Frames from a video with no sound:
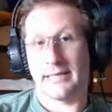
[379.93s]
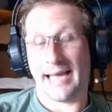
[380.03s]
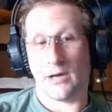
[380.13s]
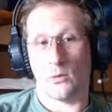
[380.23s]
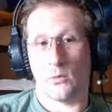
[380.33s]

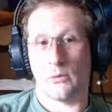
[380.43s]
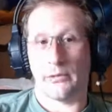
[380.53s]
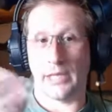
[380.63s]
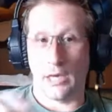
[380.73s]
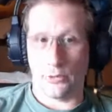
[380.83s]
Now,
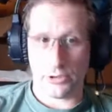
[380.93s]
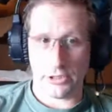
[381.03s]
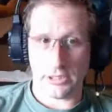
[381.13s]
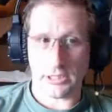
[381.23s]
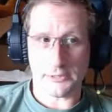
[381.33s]
the
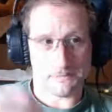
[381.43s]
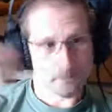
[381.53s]
oceans,